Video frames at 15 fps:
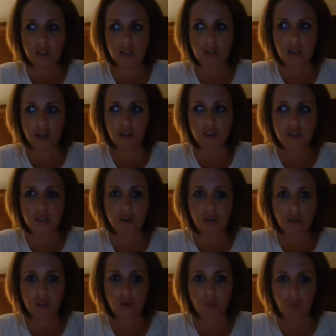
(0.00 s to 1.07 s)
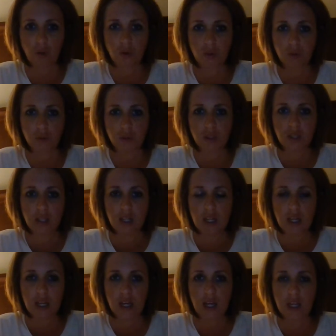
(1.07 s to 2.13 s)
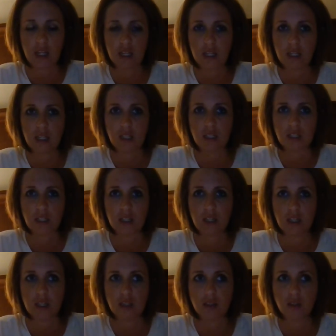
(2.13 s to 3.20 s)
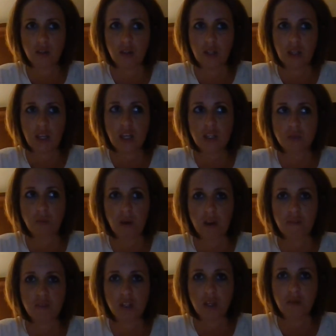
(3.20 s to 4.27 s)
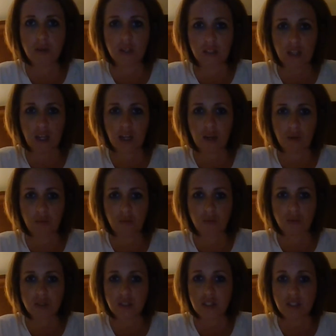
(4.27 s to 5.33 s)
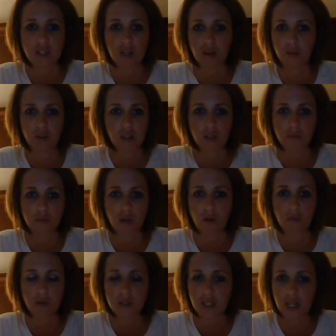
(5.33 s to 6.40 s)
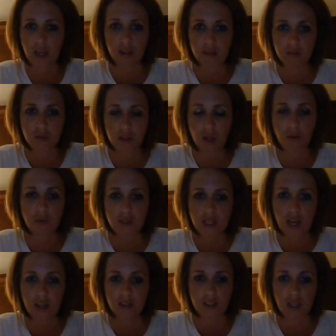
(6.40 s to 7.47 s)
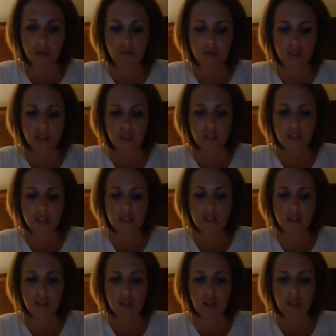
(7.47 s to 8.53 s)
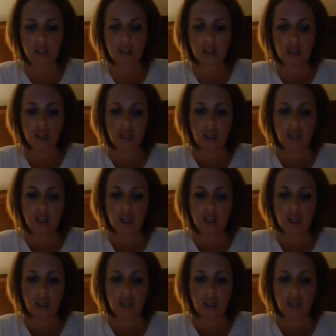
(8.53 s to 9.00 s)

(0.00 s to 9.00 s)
there is good in the world, and his way of doing that was to tell them don't retaliate with this. Like,